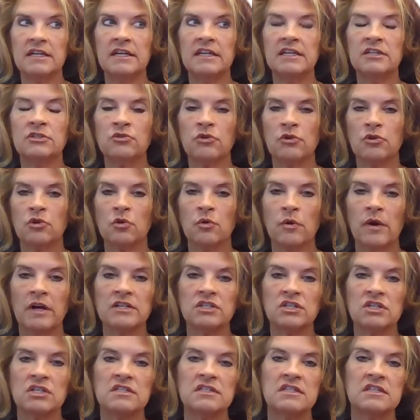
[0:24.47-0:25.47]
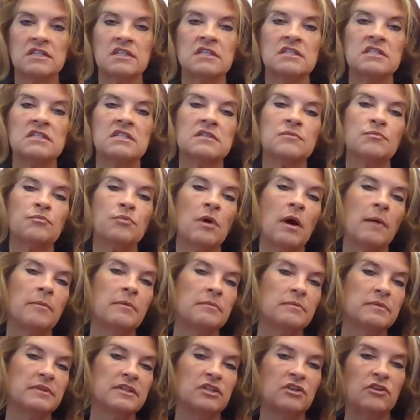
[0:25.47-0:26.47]
Intro to Corrections, this is
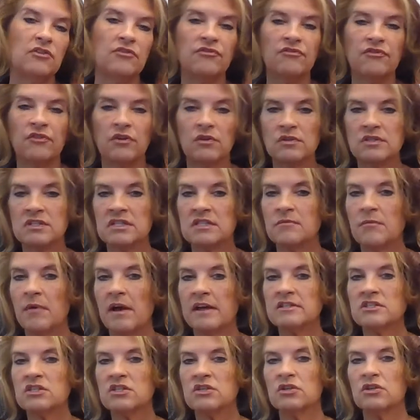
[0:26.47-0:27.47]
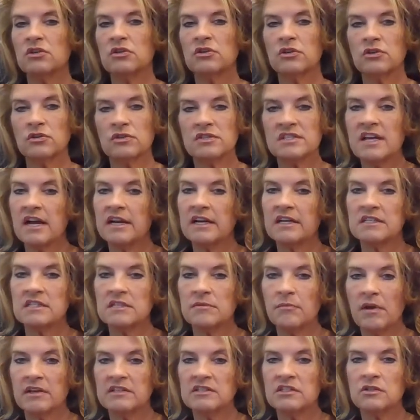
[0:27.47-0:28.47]
probably your first semester or your second
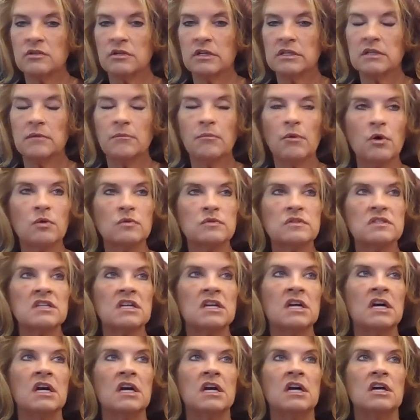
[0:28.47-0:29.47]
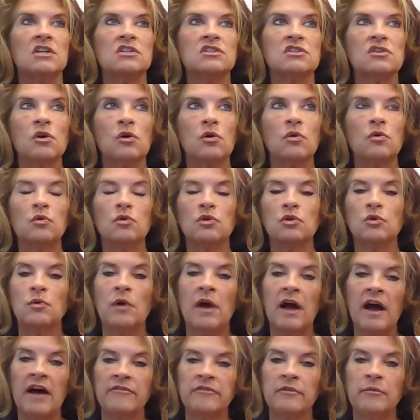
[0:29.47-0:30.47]
semester at the most. So you
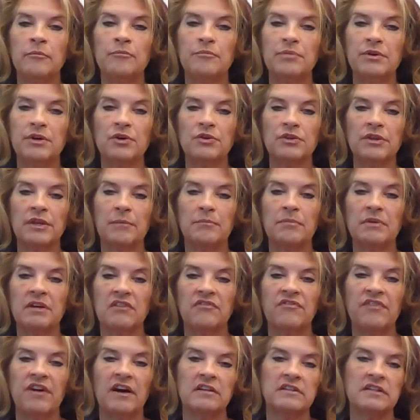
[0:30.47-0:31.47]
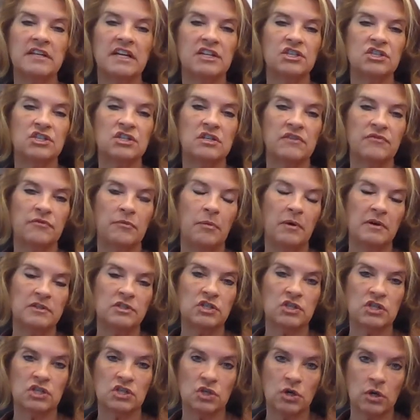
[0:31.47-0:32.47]
haven't built the big foundation of a
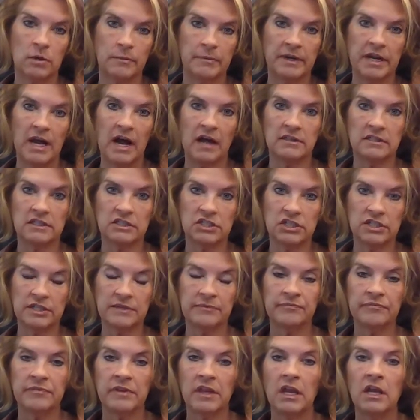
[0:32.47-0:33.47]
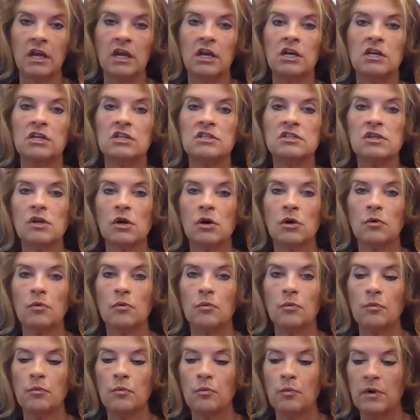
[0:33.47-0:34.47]
bunch of the terminology.
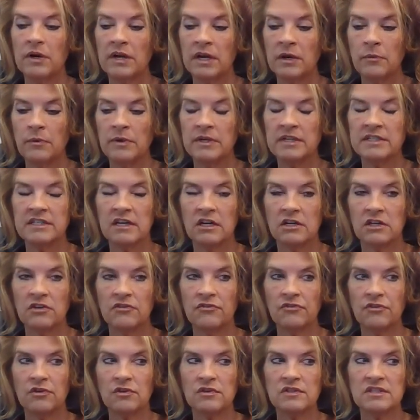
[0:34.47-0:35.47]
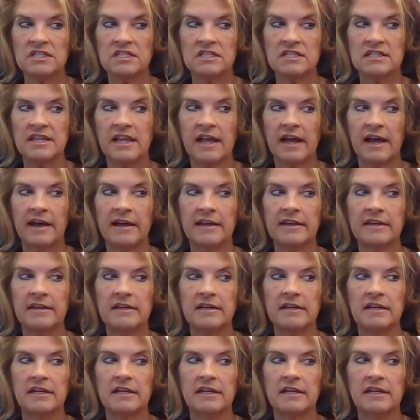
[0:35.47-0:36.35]
So what I want to tell you first is that